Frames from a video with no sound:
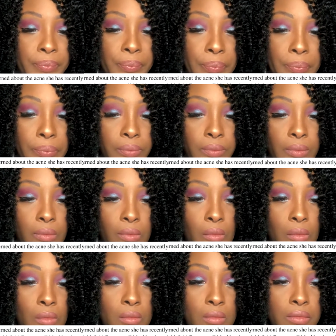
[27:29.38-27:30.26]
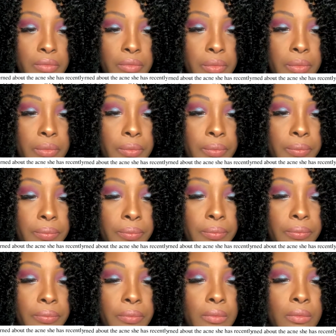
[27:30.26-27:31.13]

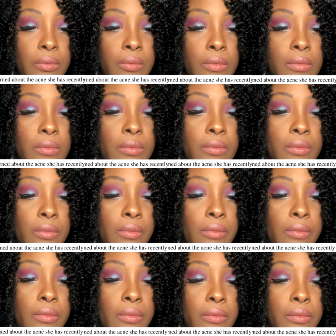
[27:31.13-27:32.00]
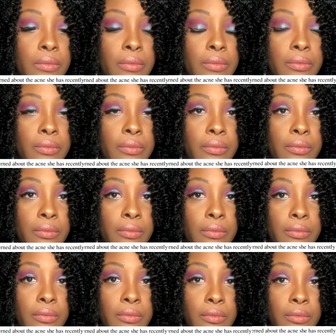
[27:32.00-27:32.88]

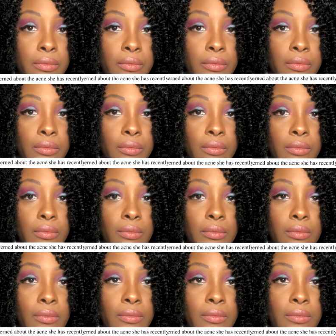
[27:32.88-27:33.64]
Nothing is said.